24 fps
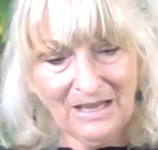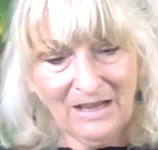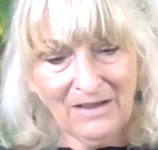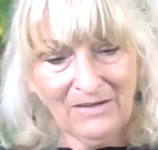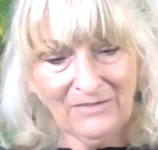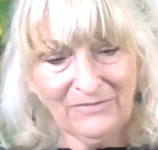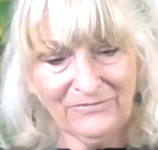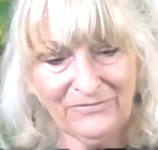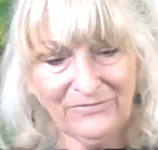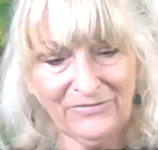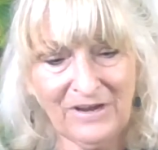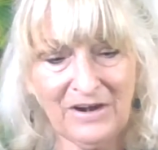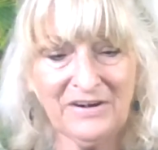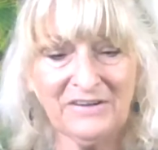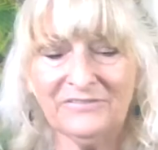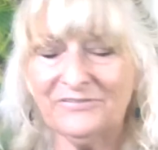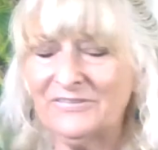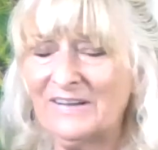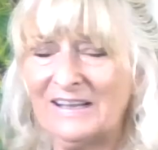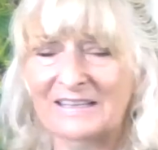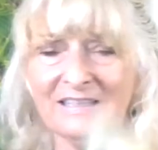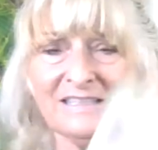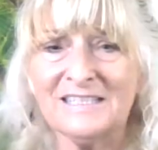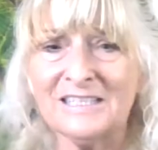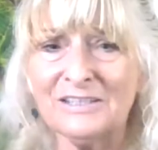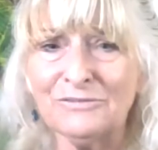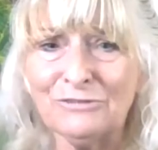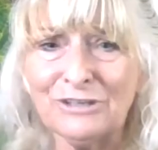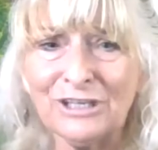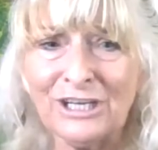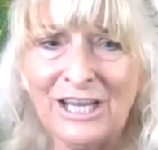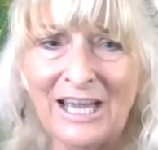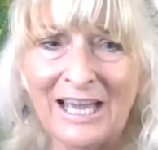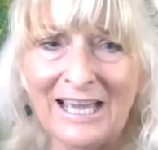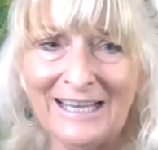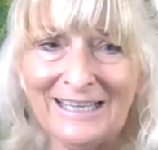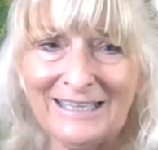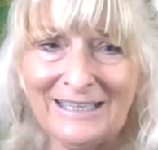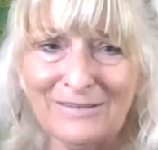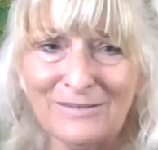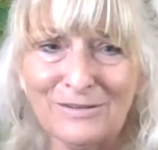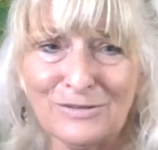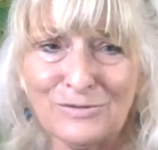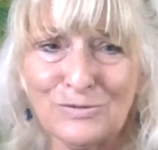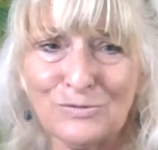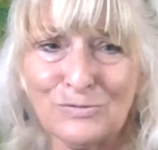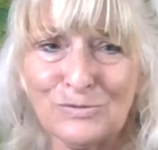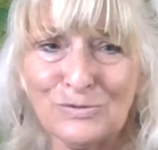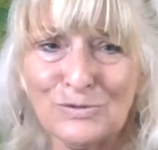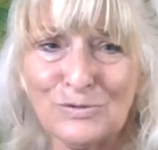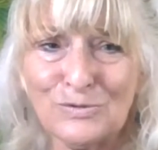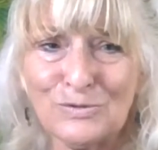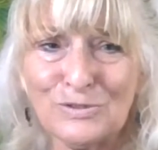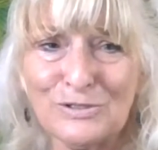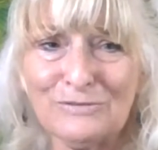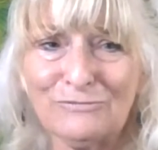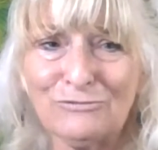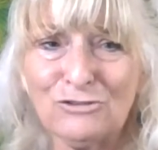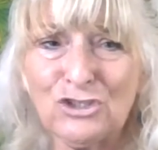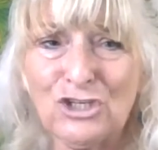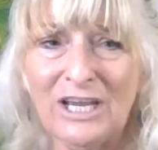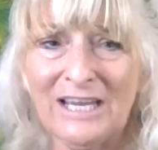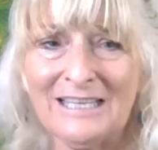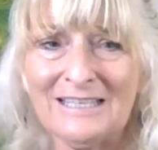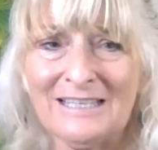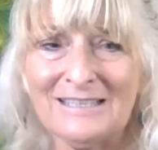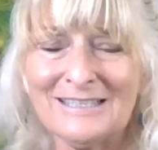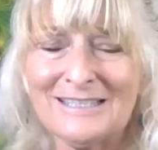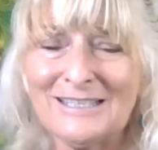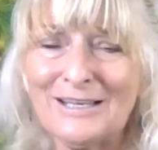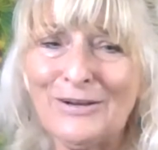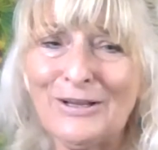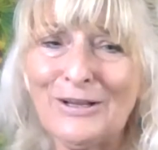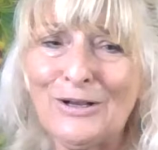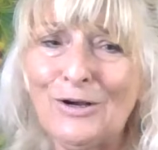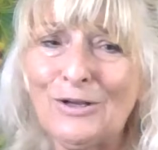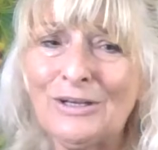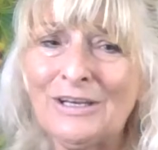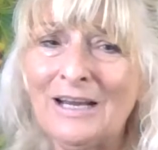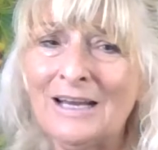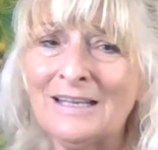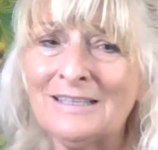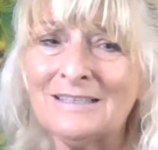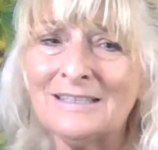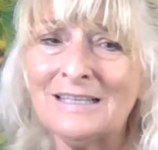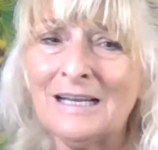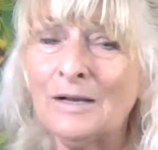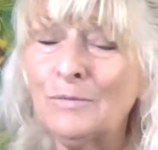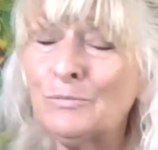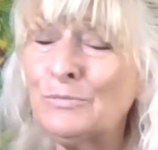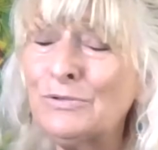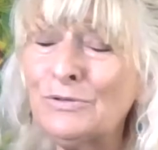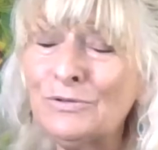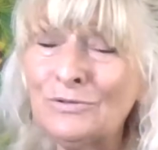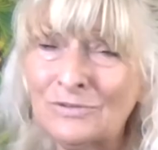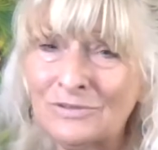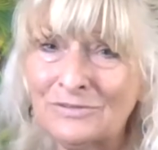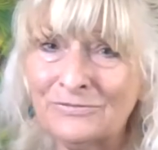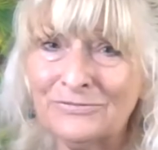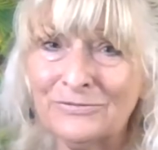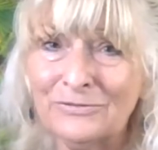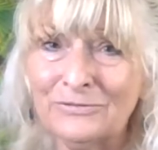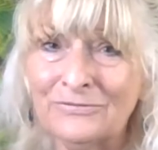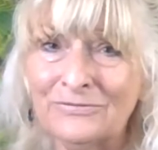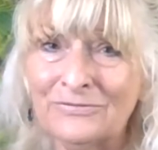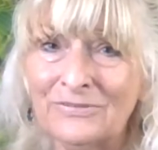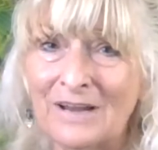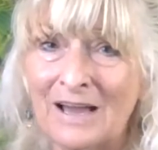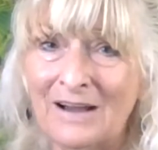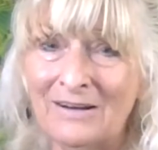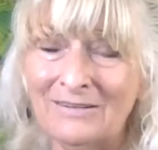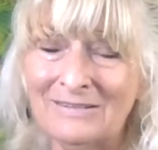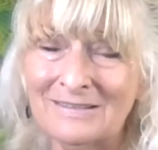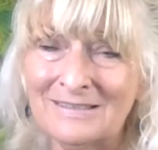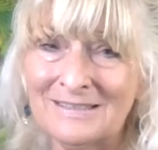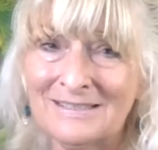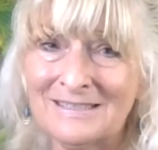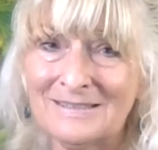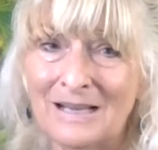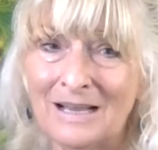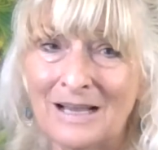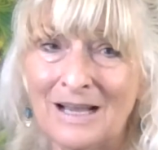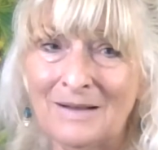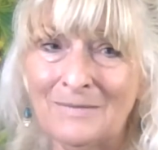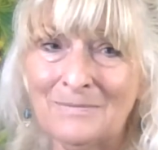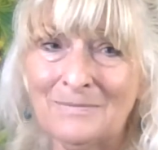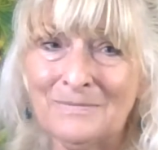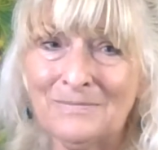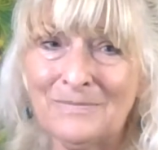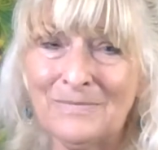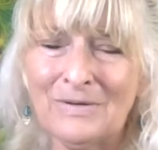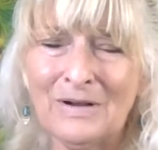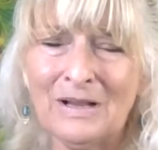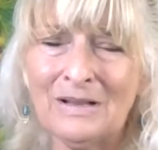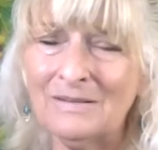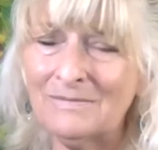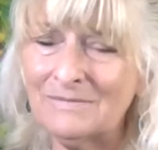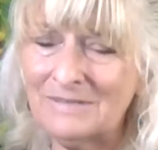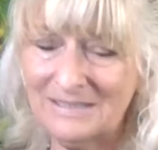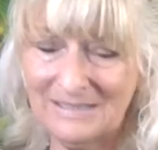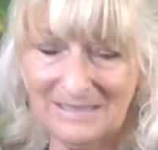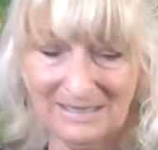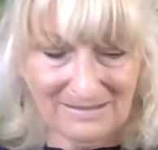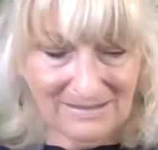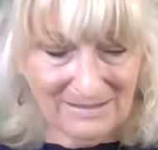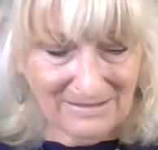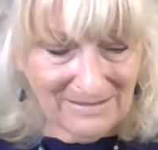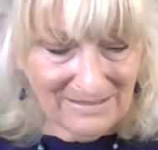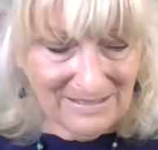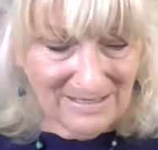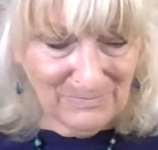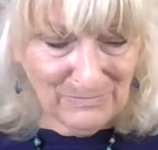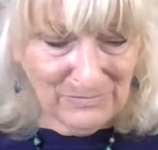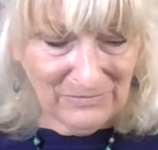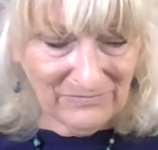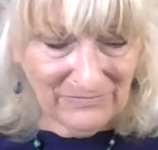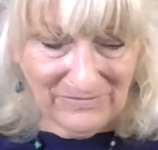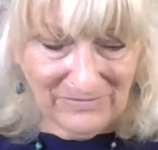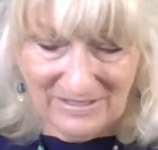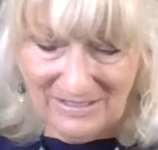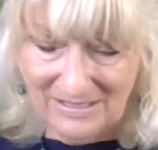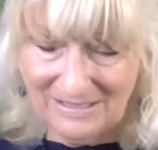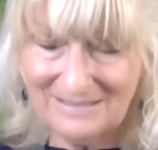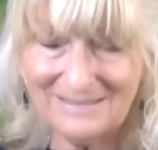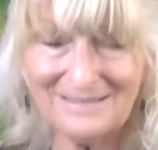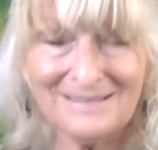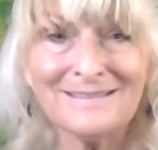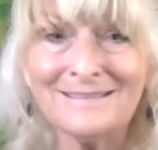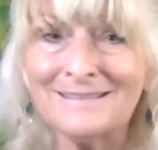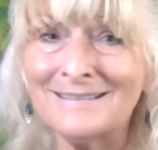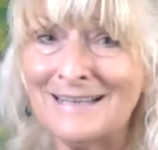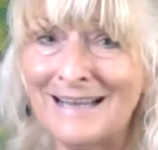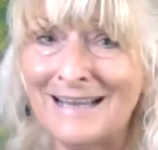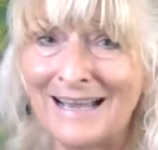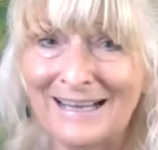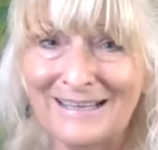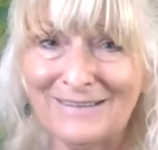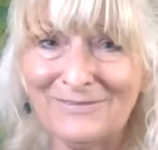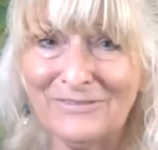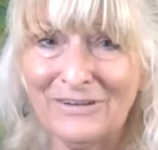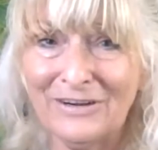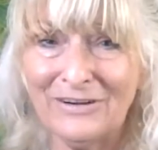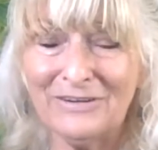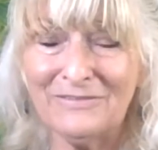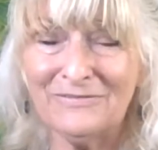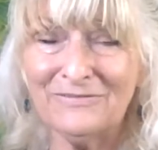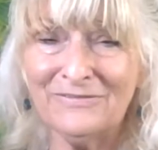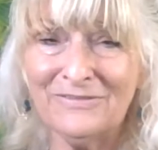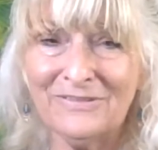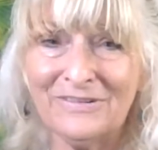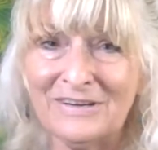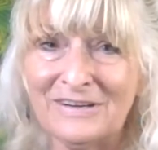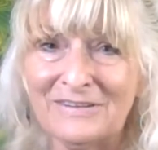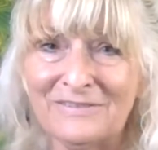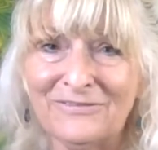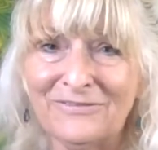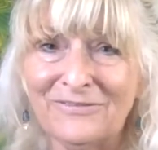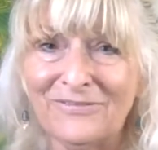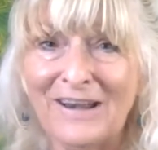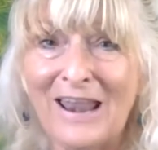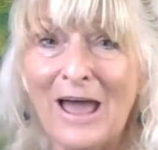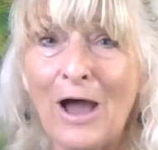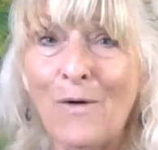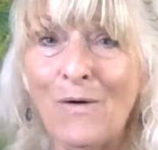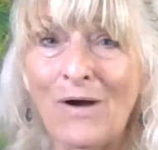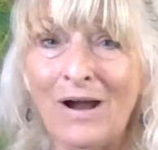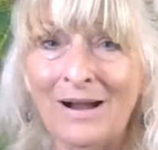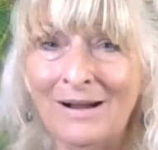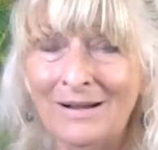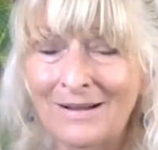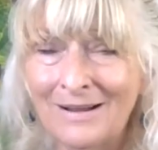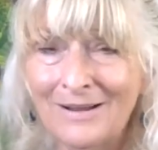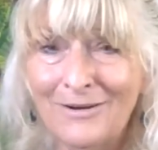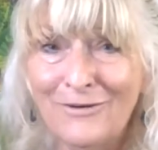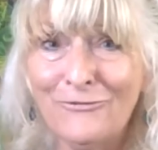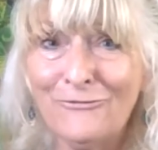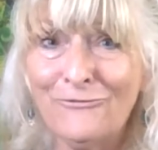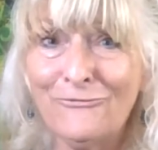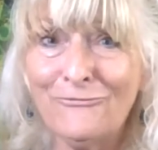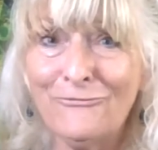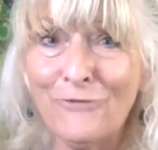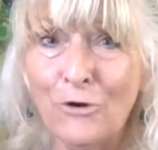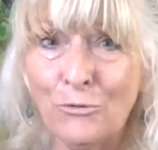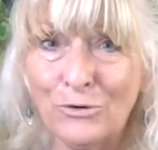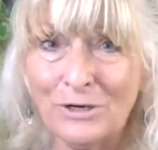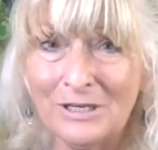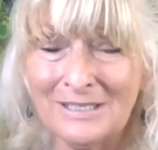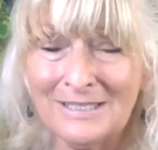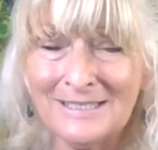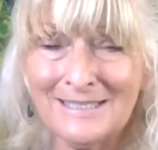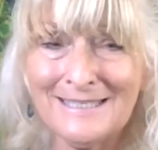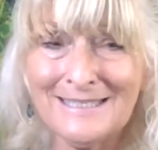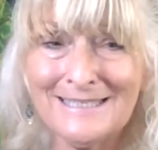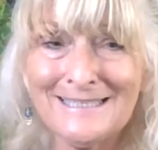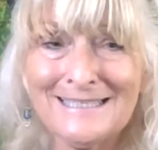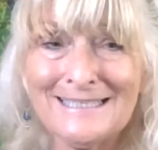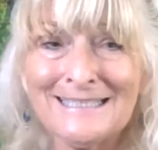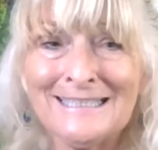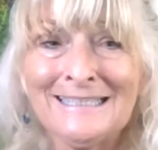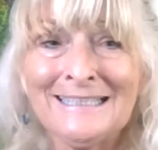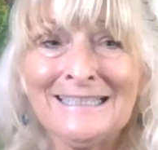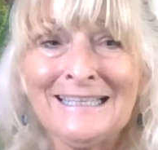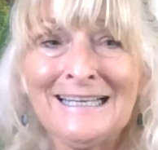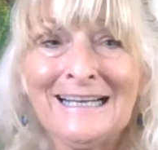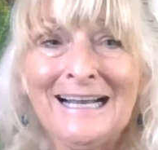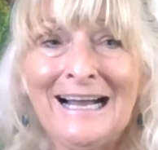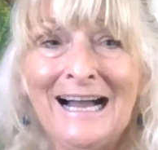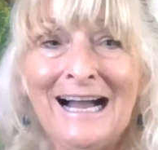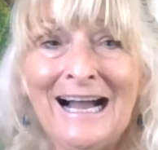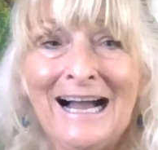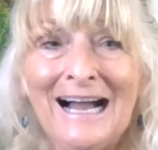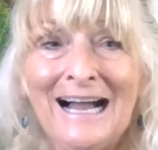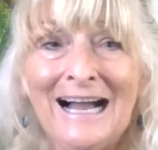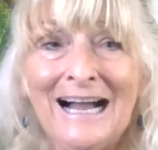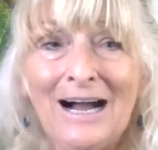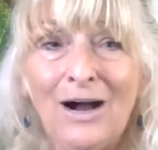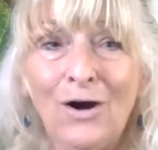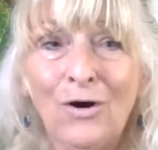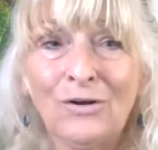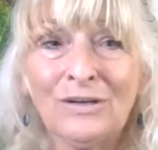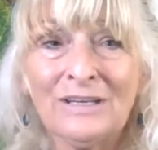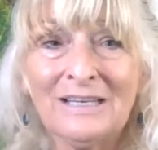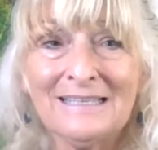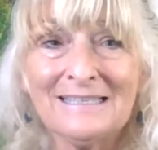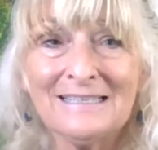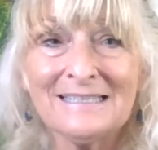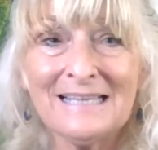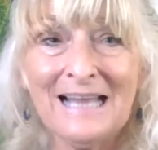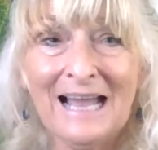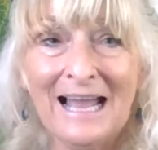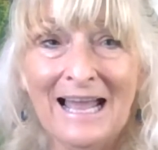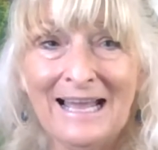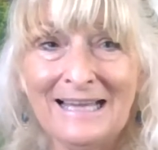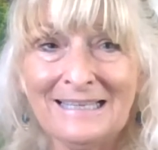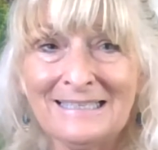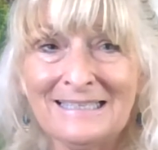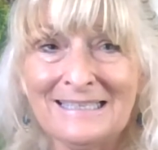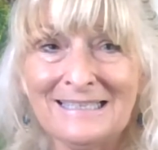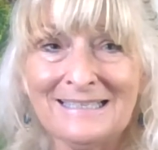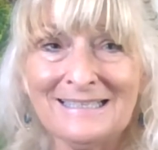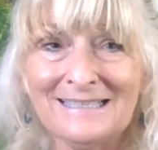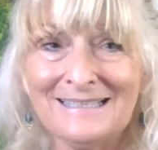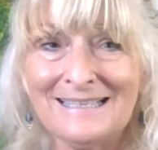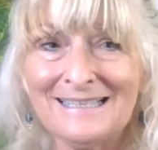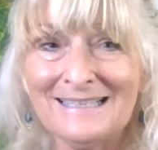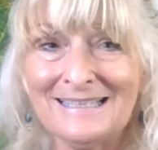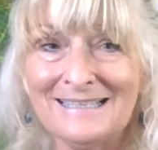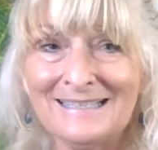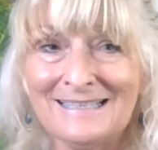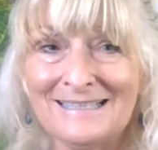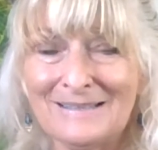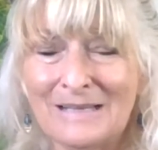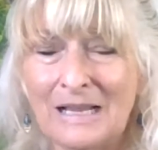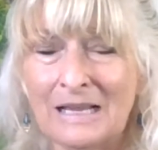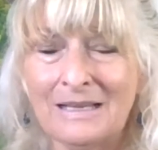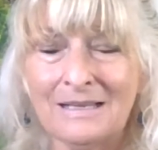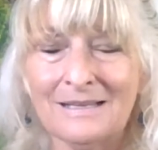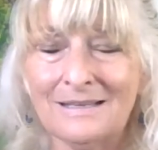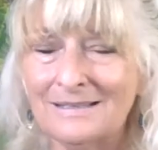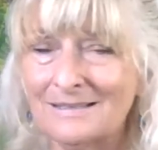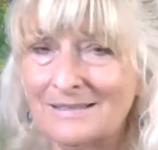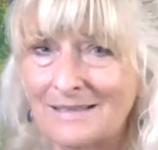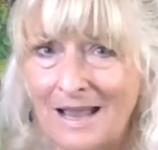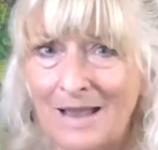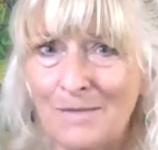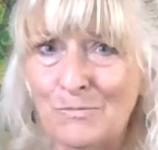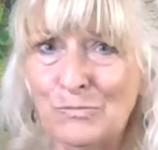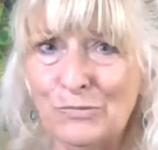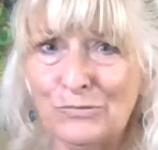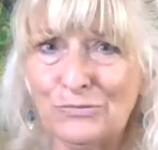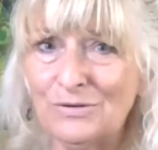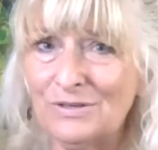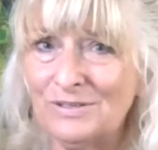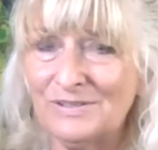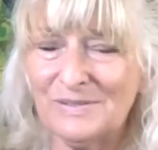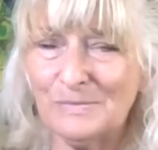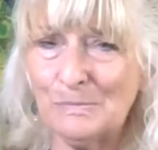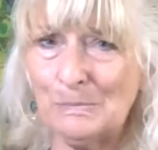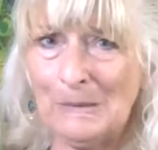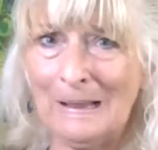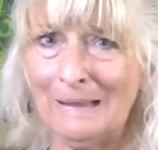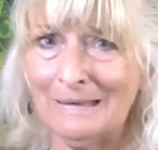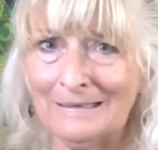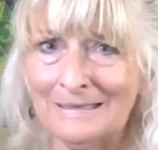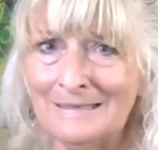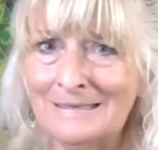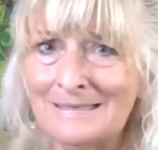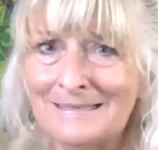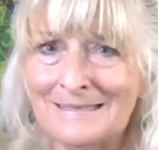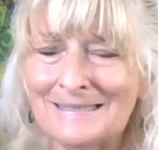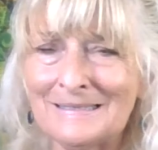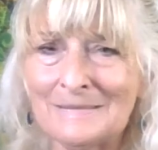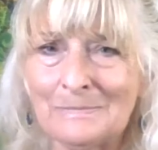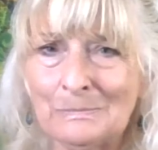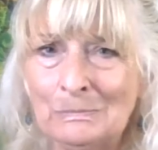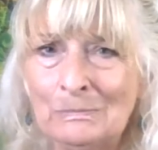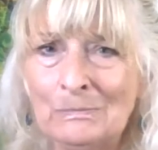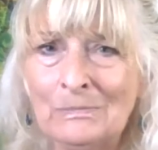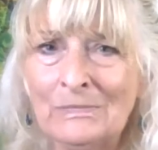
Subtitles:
very fancy regalia. There's all sorts of chains going on and beautiful flowers. The theme of this deck, very, very flower focused. On his head is his Emperor's palace.